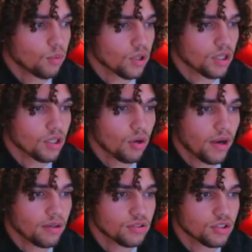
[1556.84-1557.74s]
we're gonna go
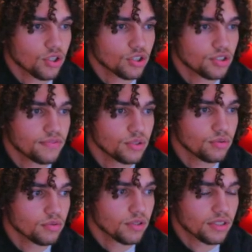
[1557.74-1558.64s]
around to Urshifu,
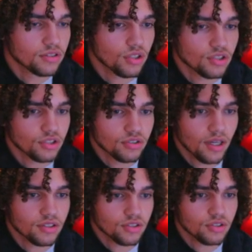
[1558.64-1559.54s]
and Surging
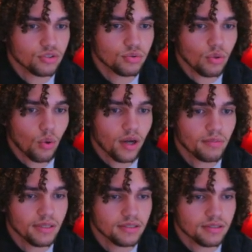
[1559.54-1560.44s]
Strikes should do quite a
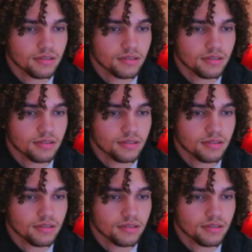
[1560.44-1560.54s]
bit.